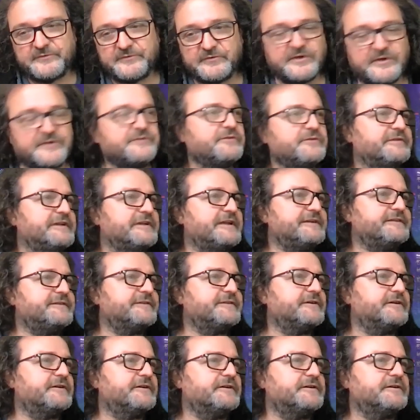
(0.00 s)
to our
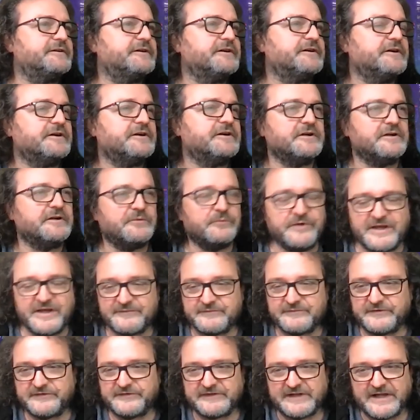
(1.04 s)
newsletter. We have
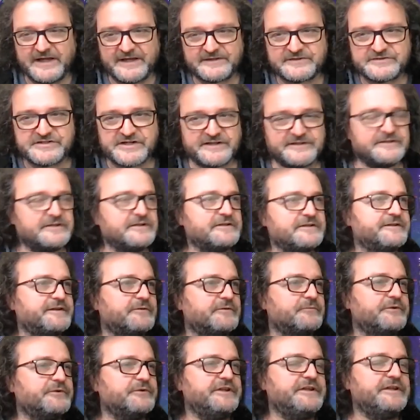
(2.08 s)
a Slack channel that
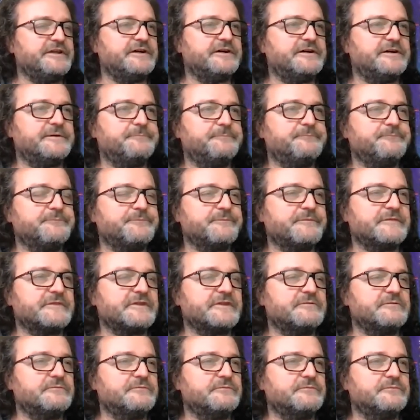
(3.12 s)
we, um,
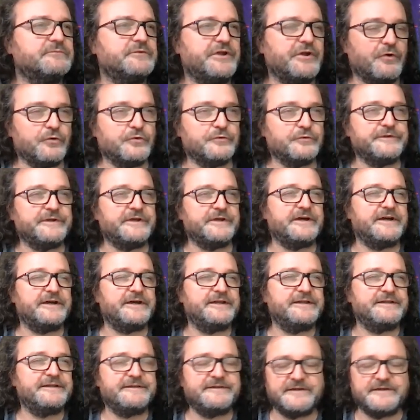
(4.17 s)
we own,
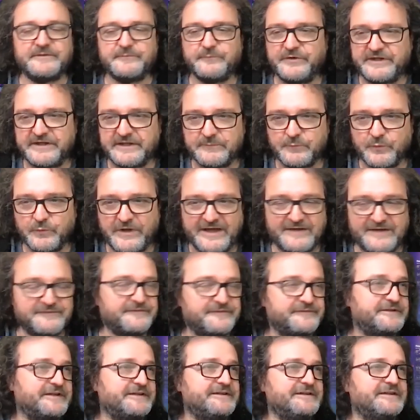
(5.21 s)
and uh, we, we have
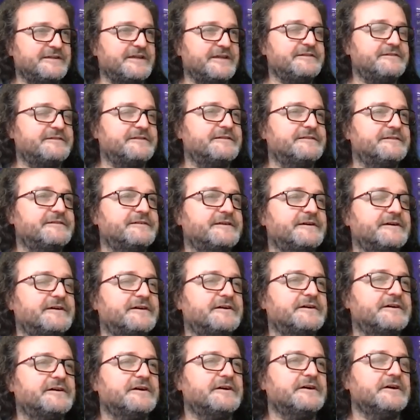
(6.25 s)
dedicated
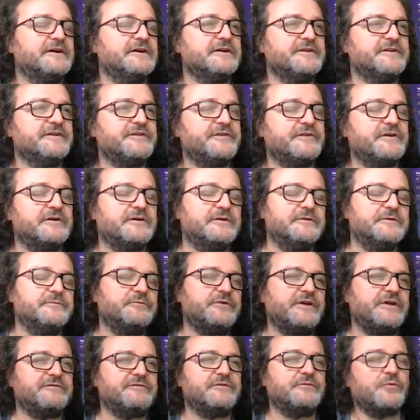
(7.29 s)
uh, Uh, we
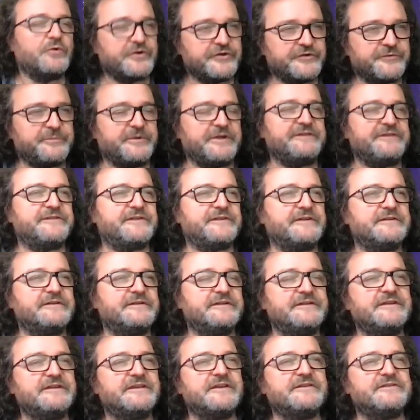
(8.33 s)
have a workspace and
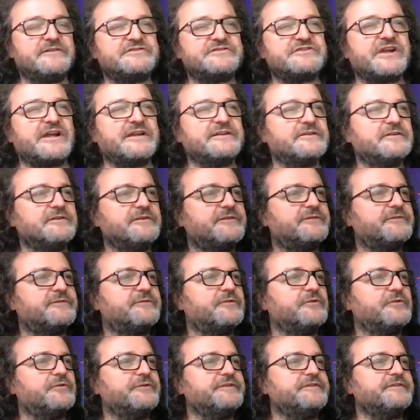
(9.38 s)
dedicated channels
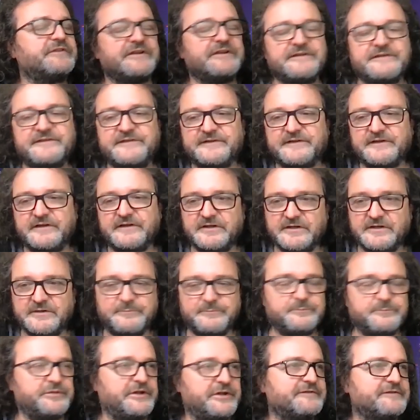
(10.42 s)
for the different uh,
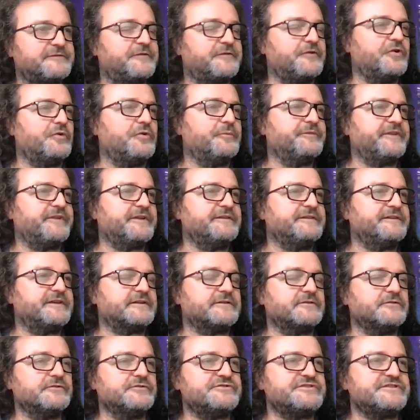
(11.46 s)
platforms and
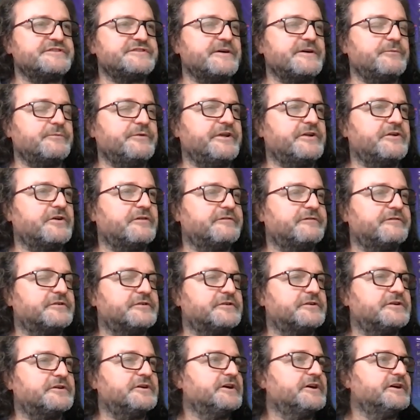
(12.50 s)
technology that we
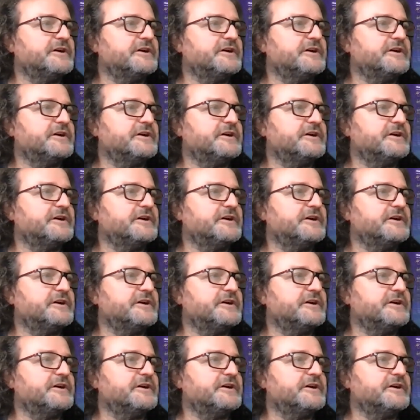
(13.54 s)
cover.